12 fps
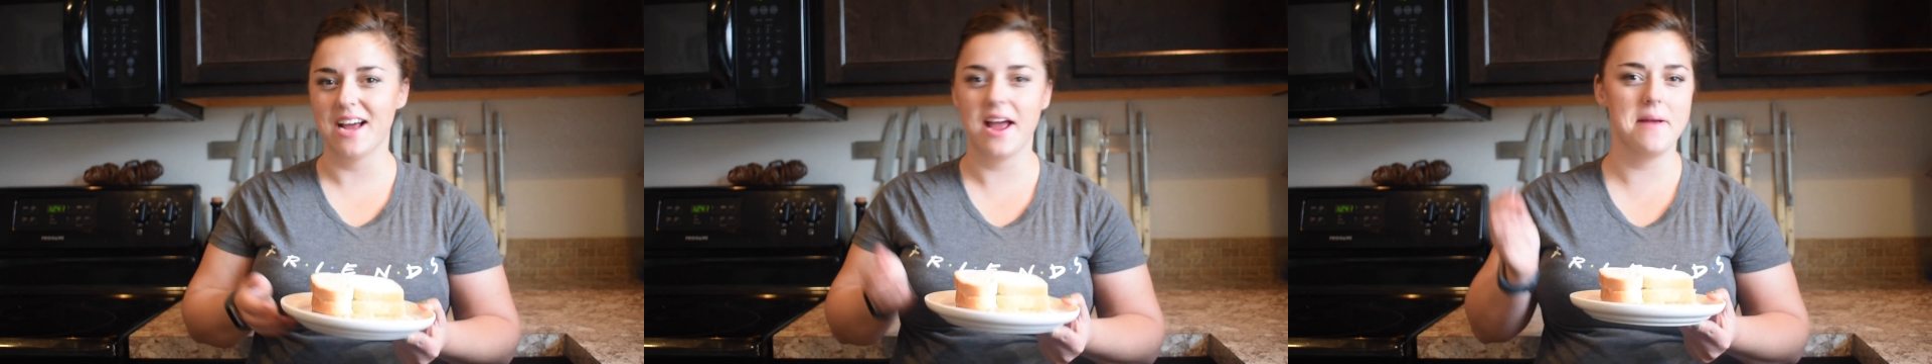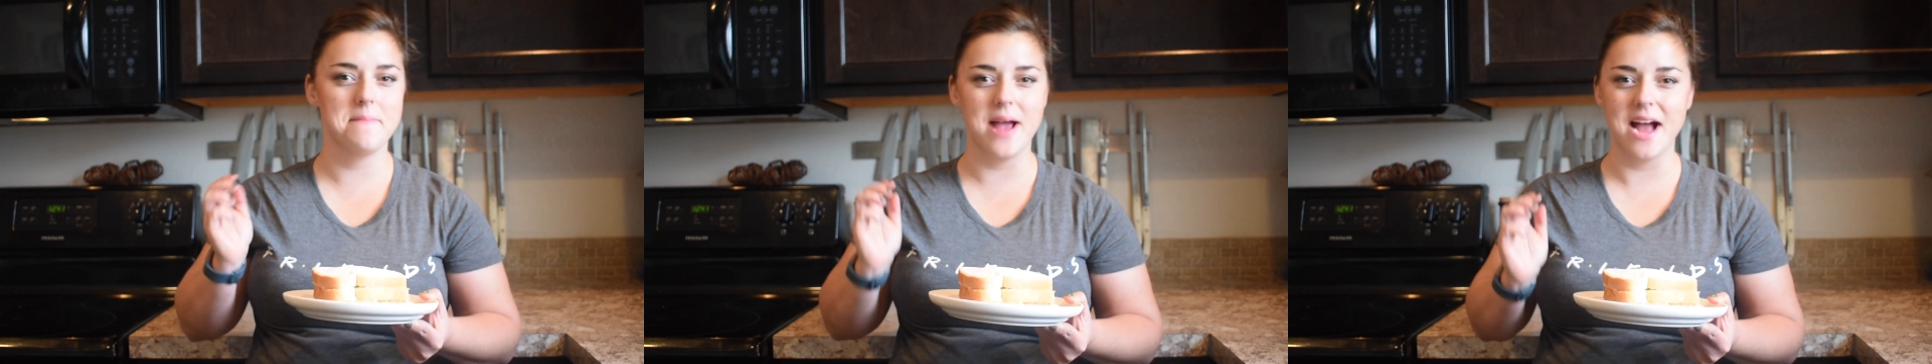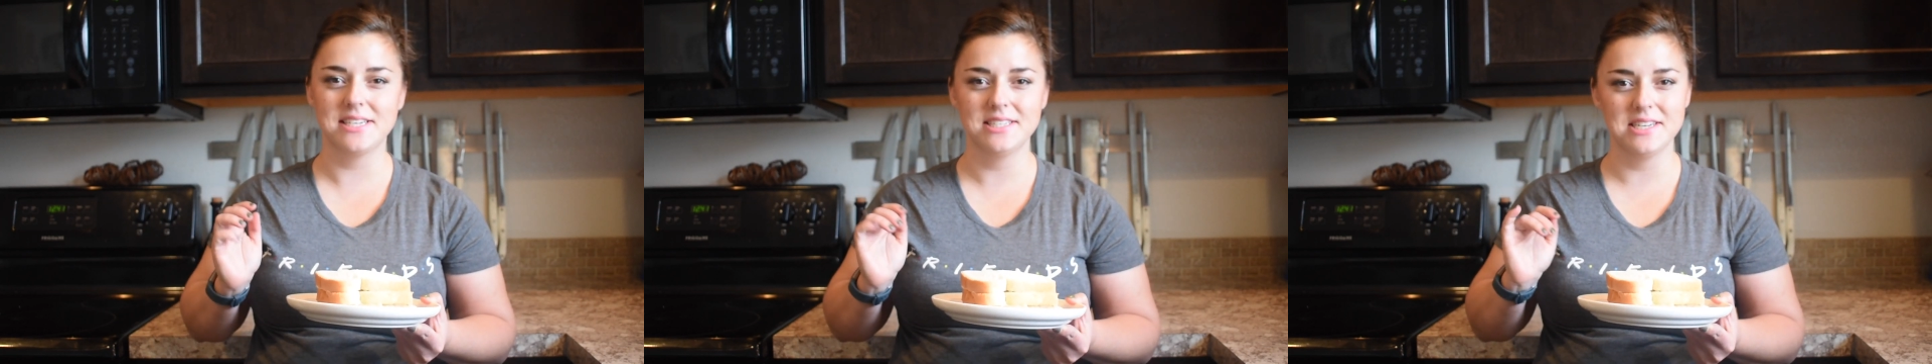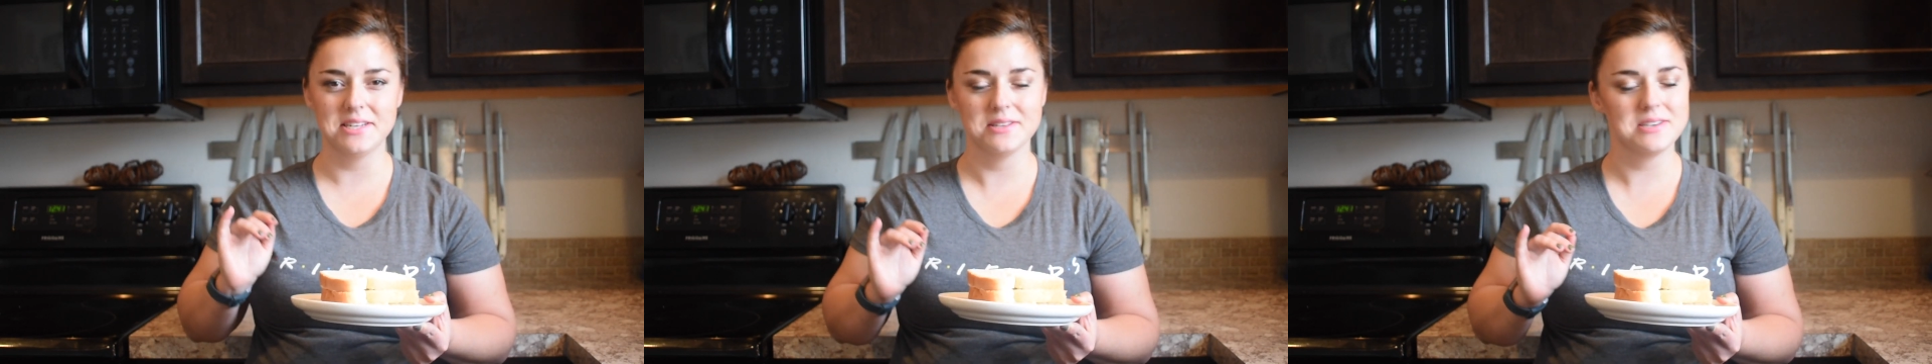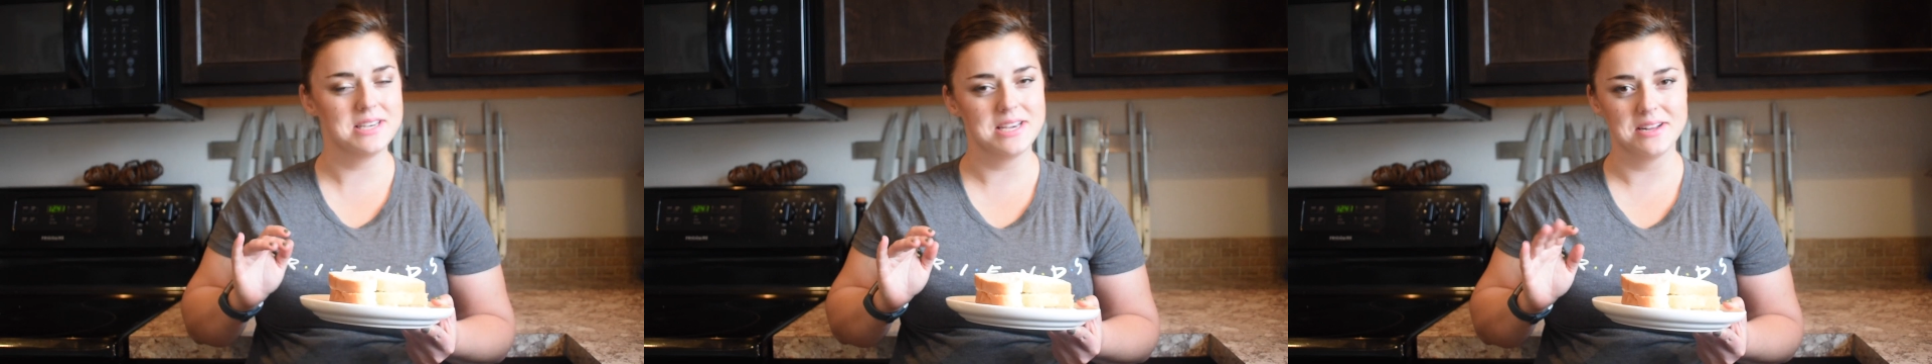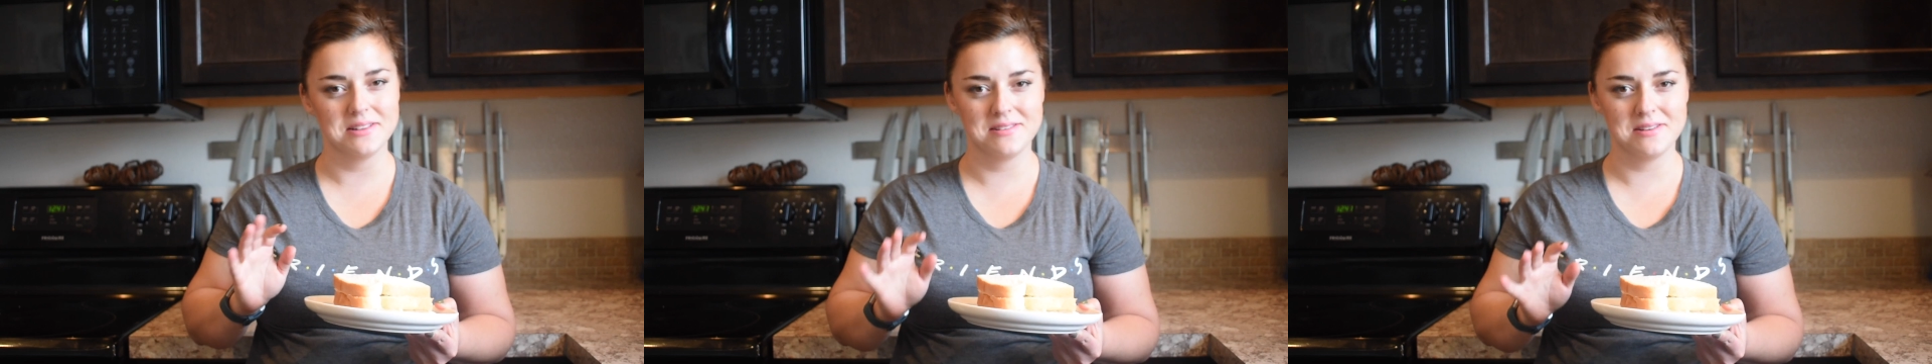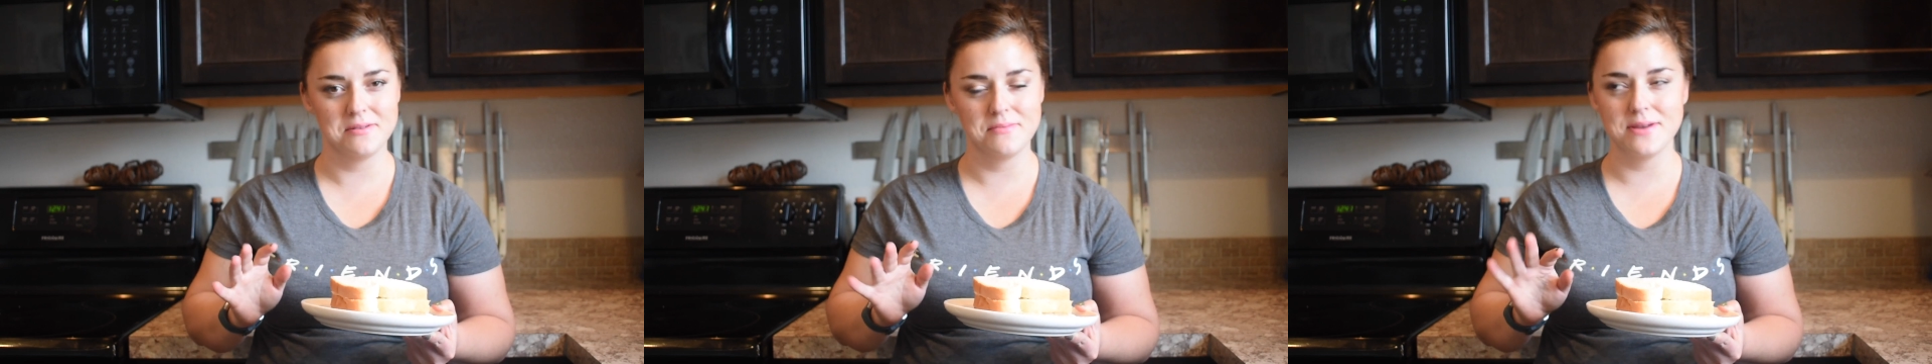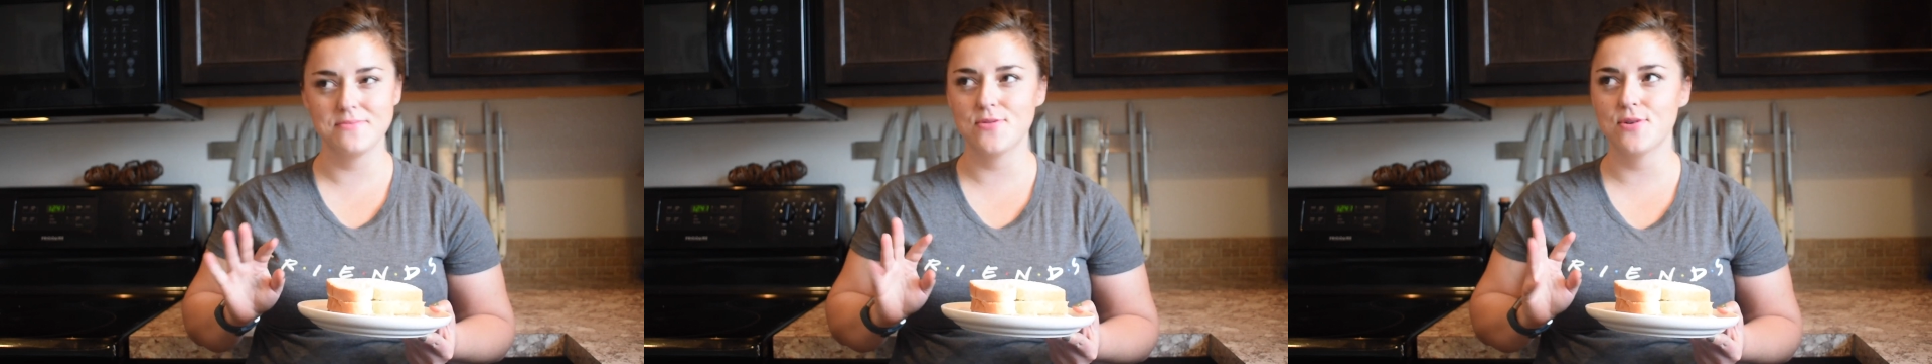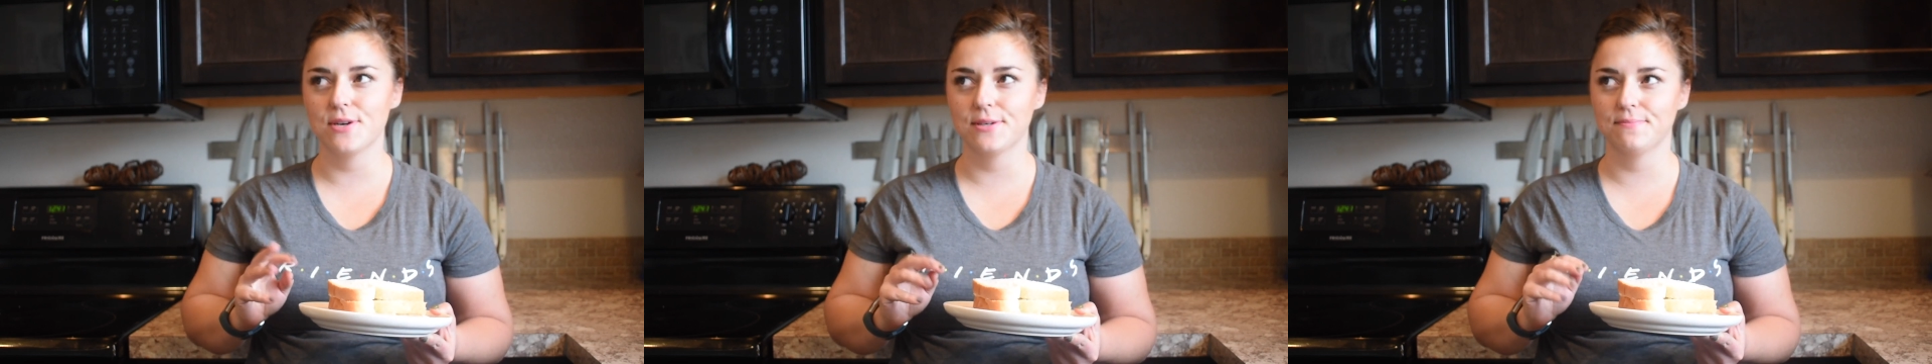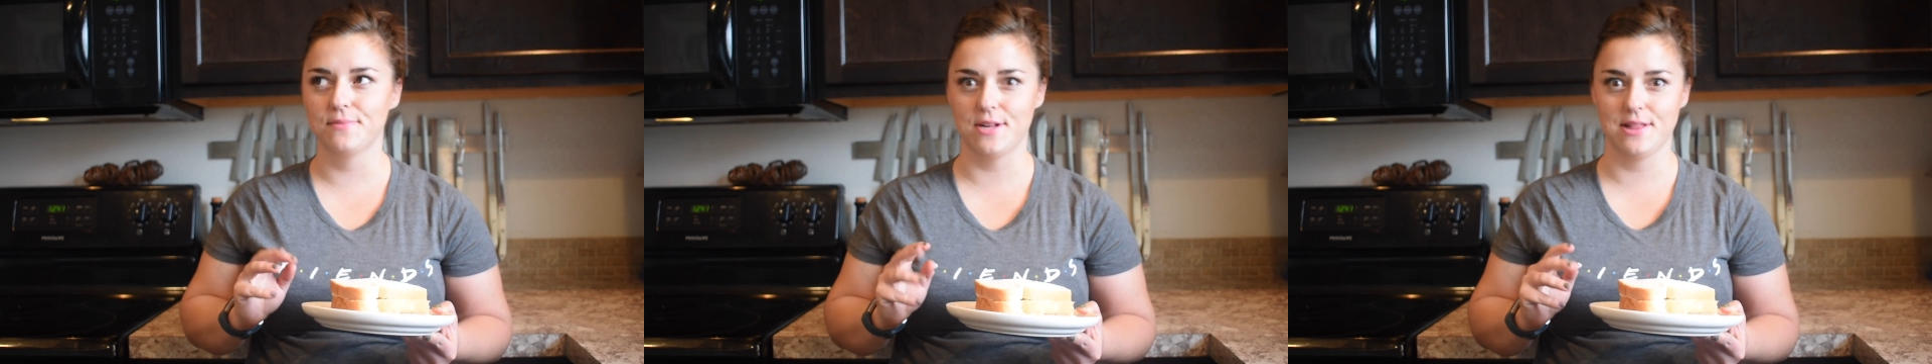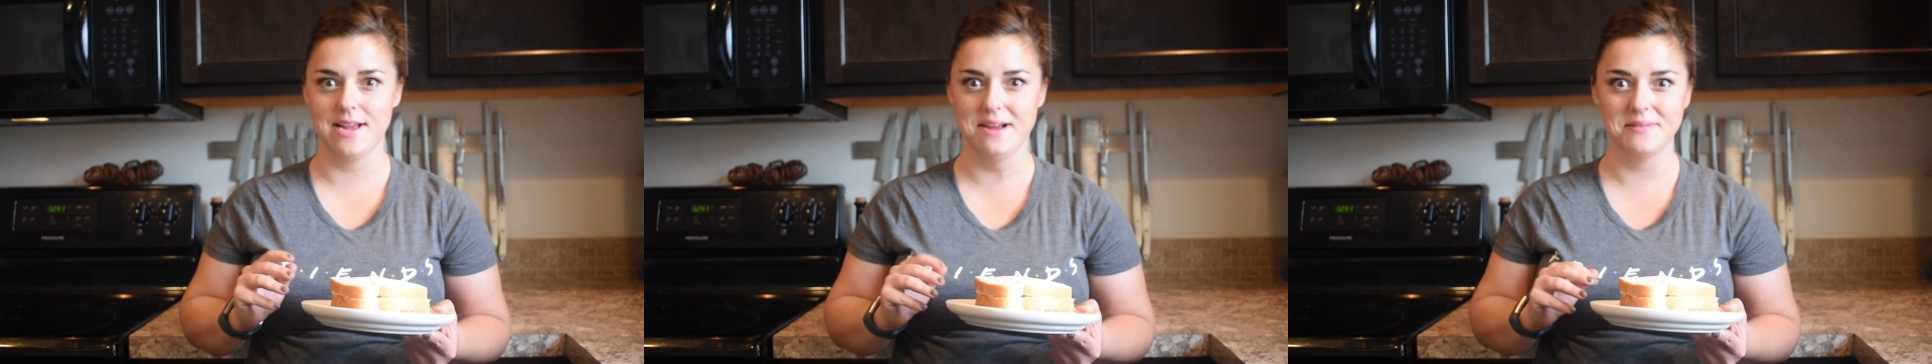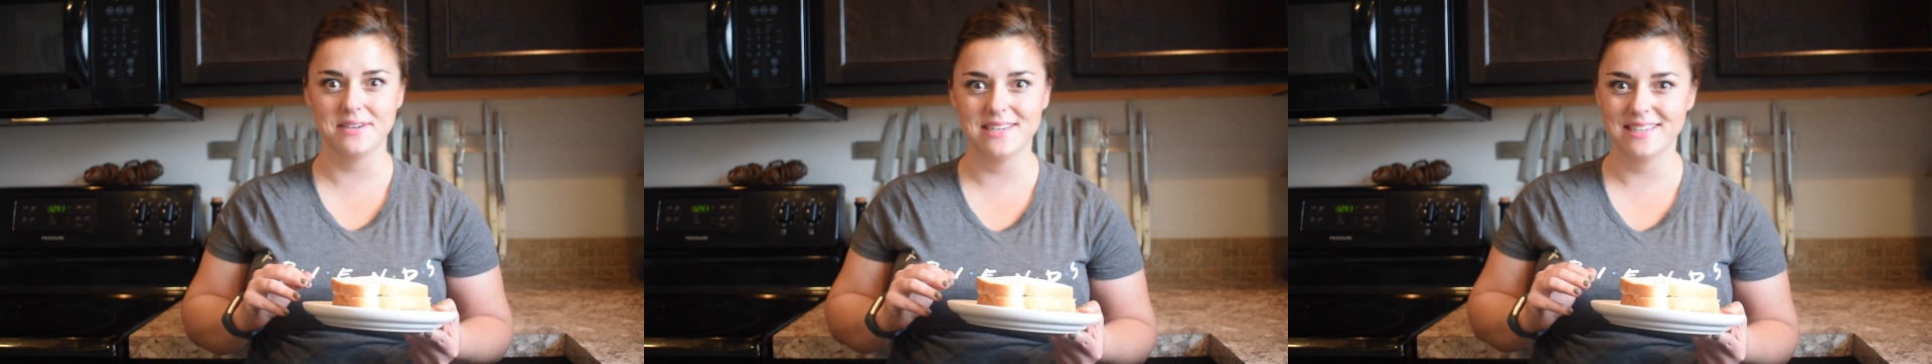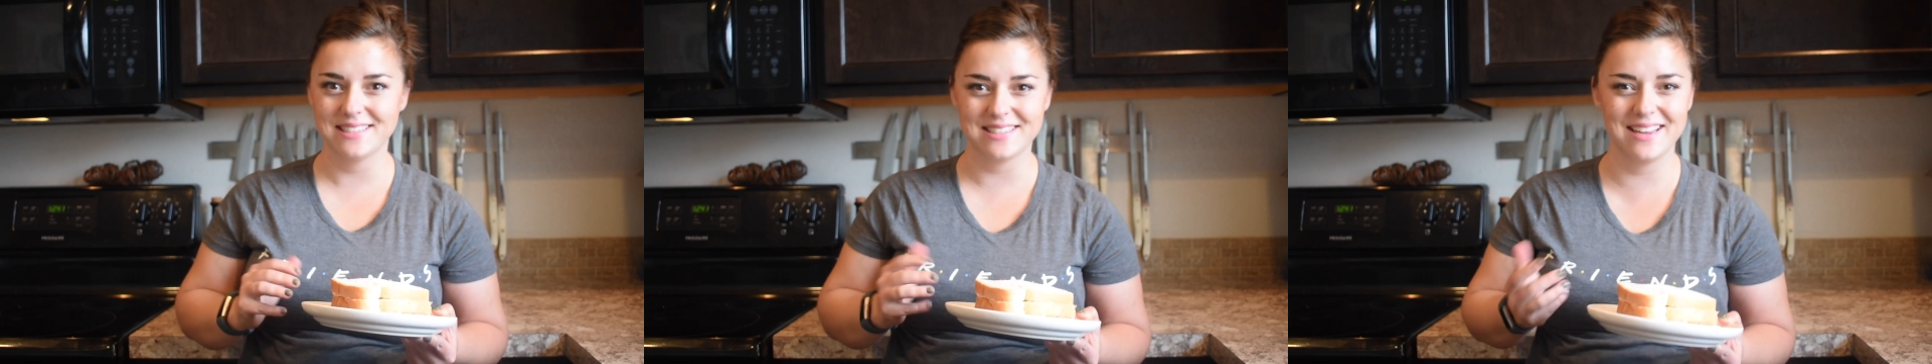I imagined it looking a little bit more glamorous.